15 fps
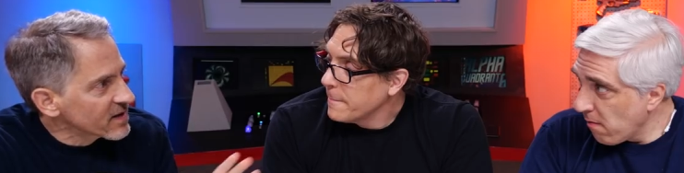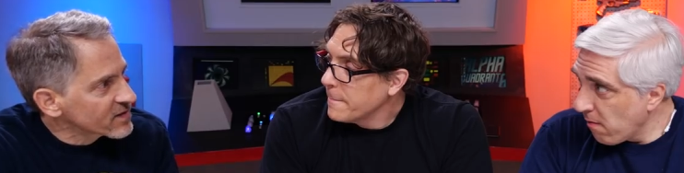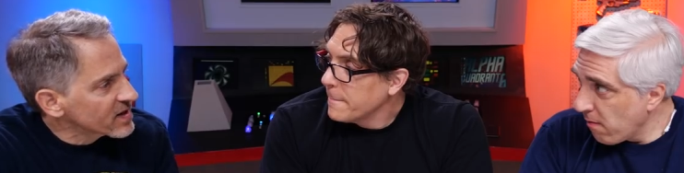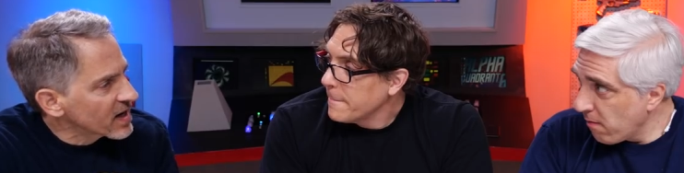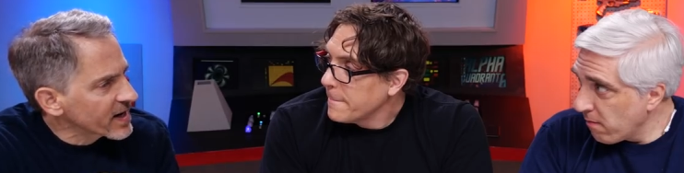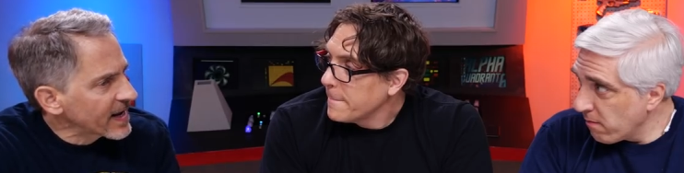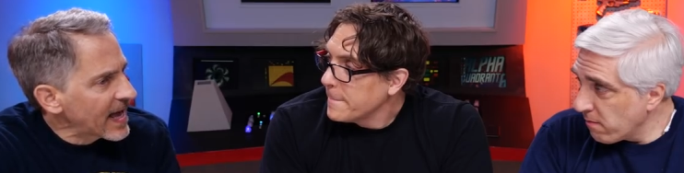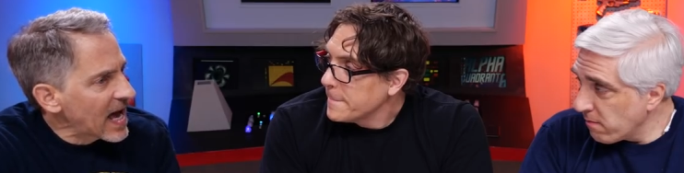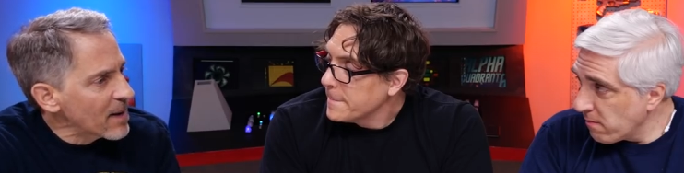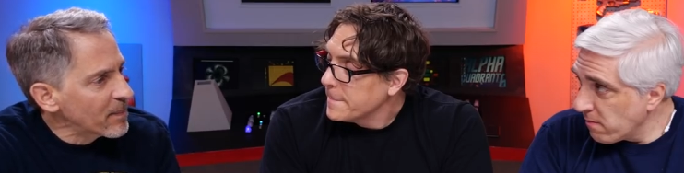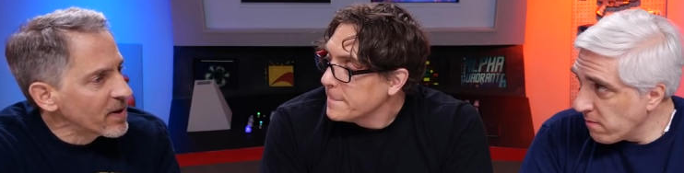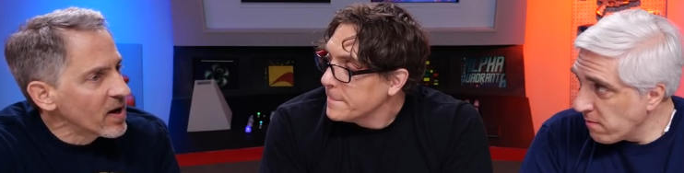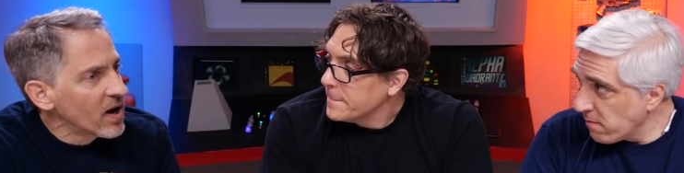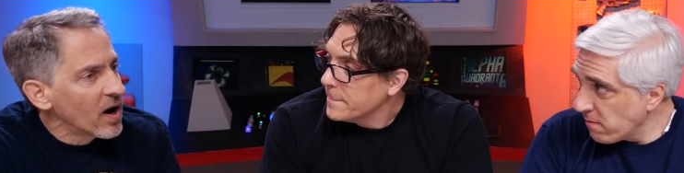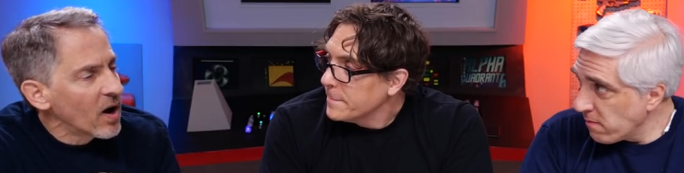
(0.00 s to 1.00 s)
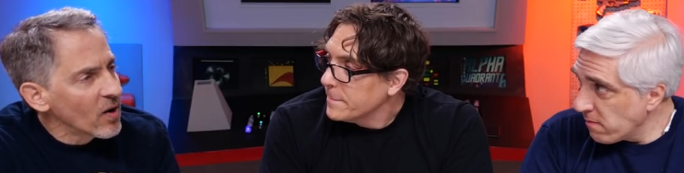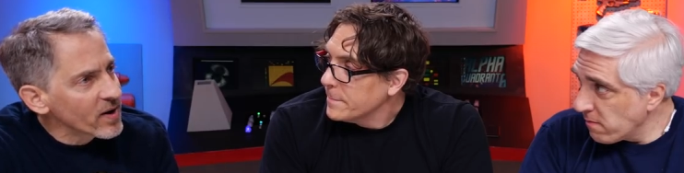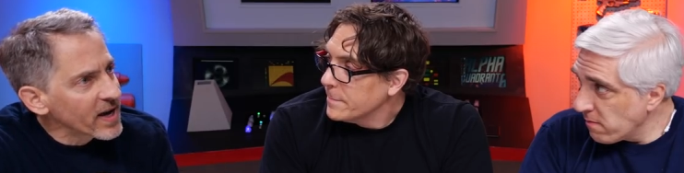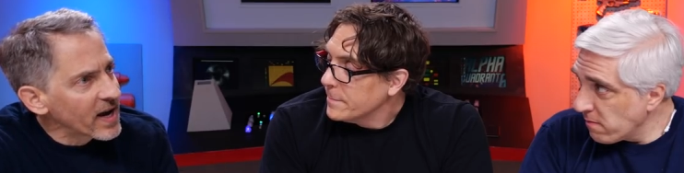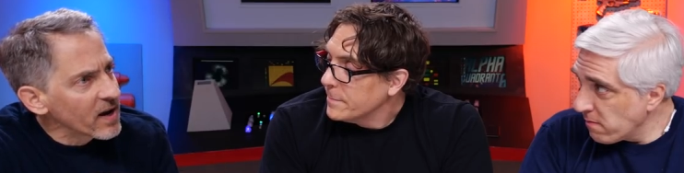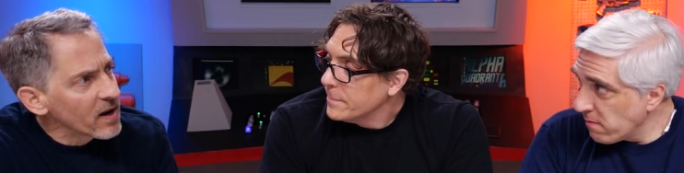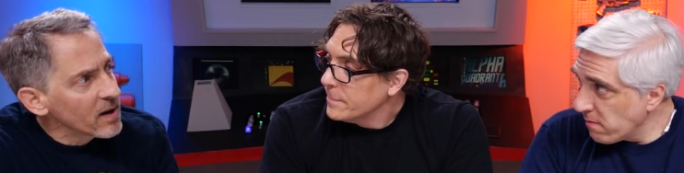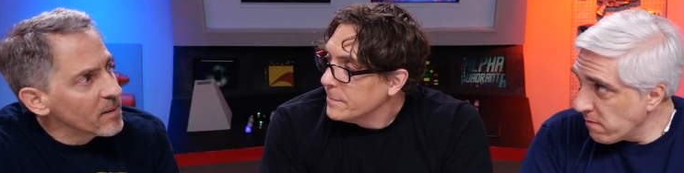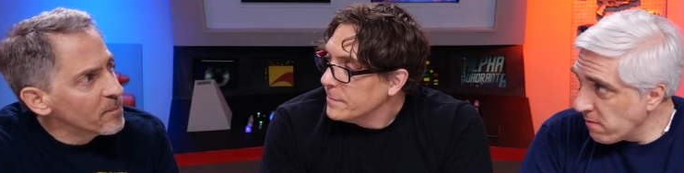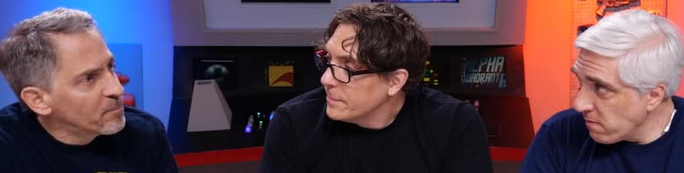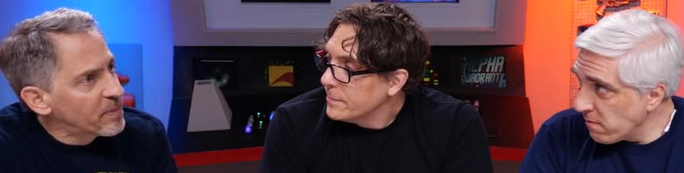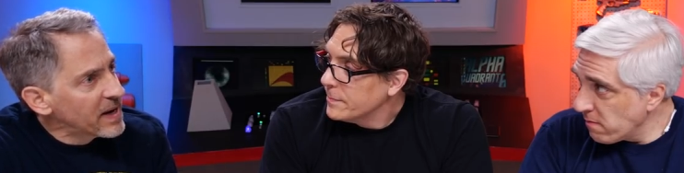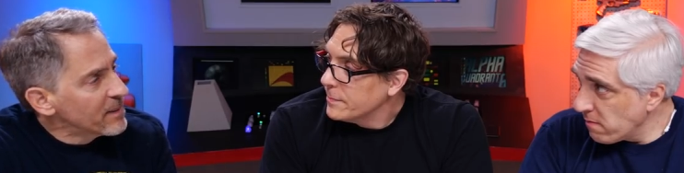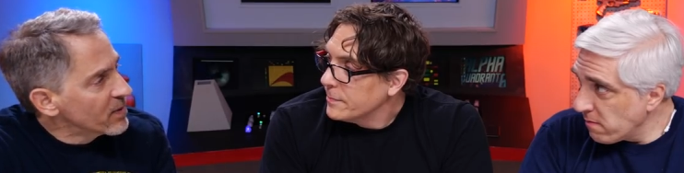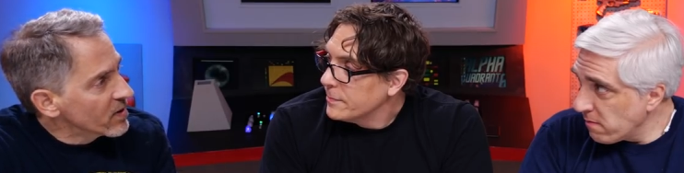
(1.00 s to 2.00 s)
Speaker 1: not going to happen. Okay,
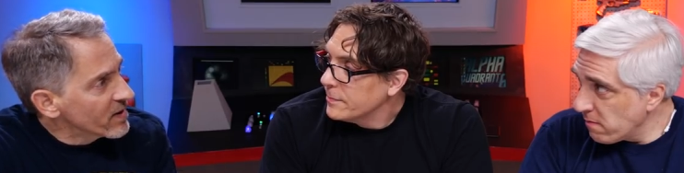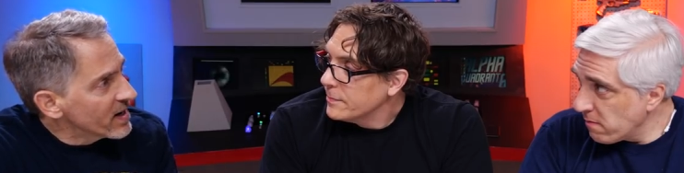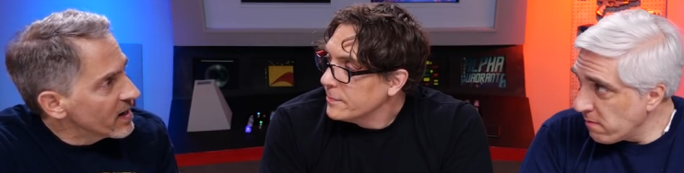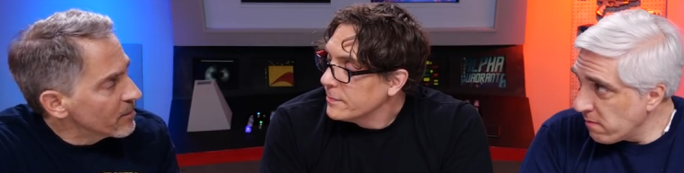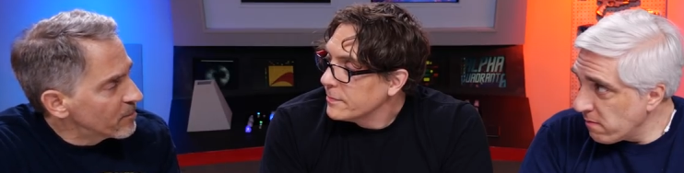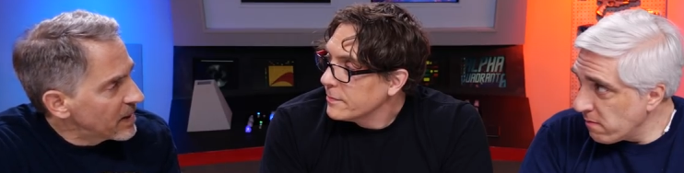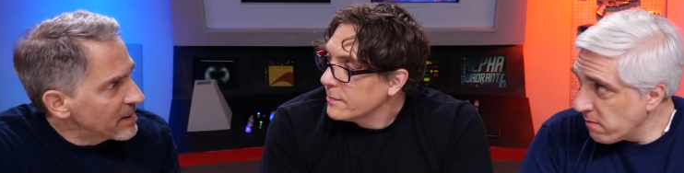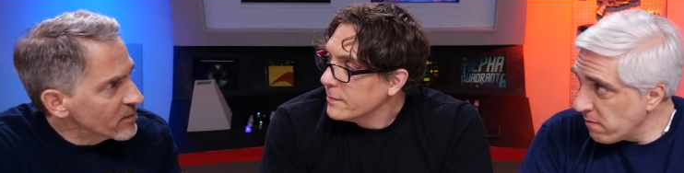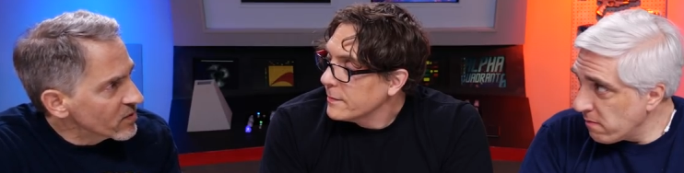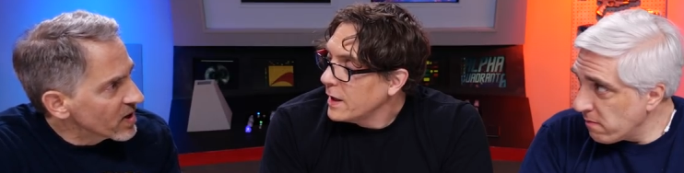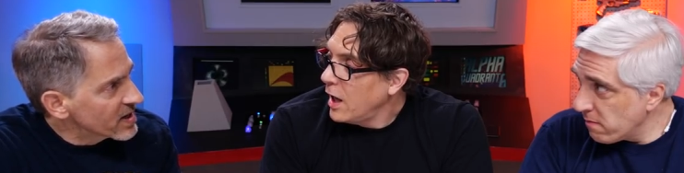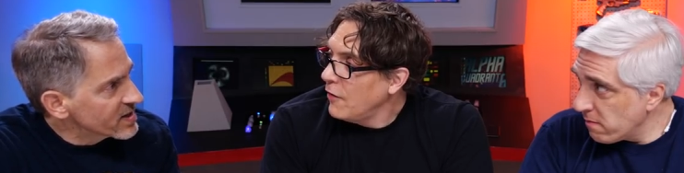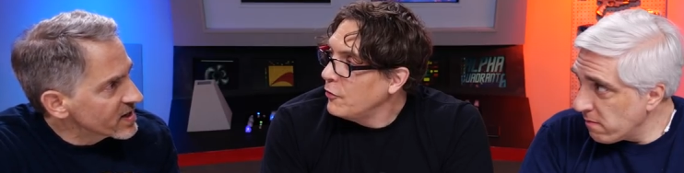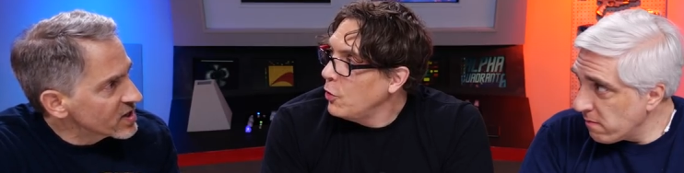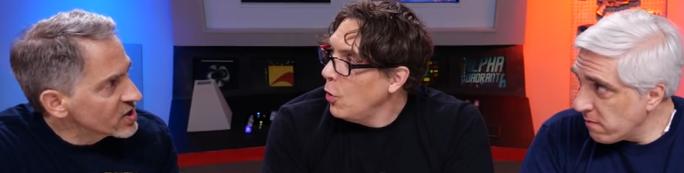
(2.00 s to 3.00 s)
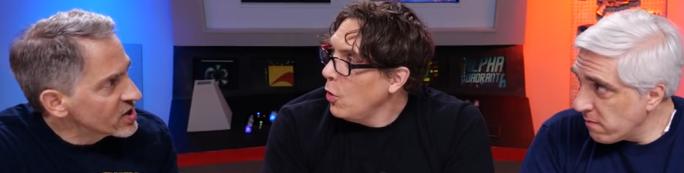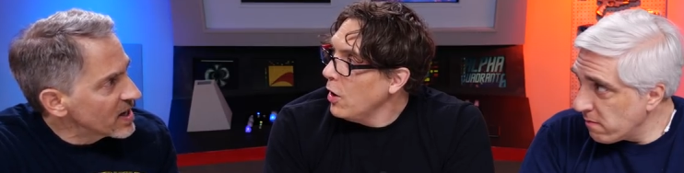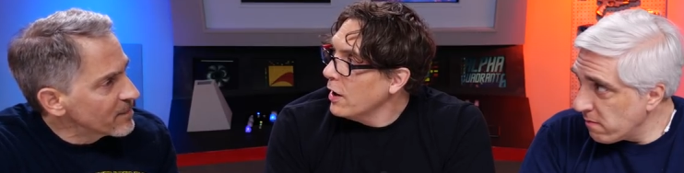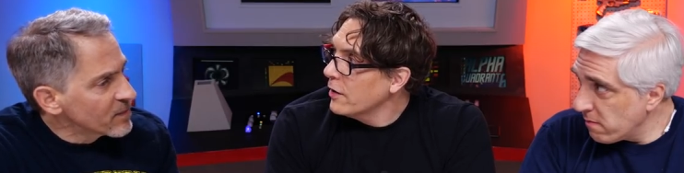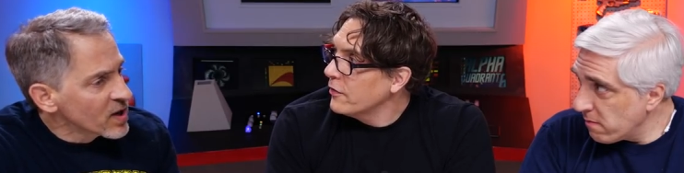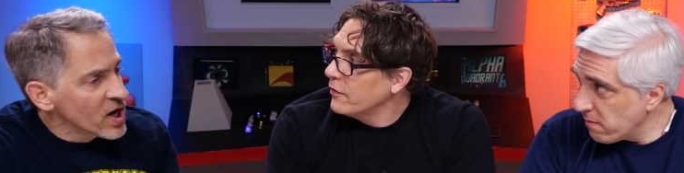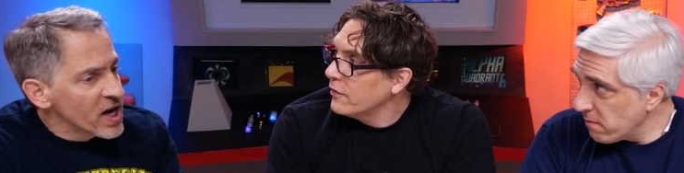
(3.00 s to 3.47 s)
beam her in, beam her onto of the course.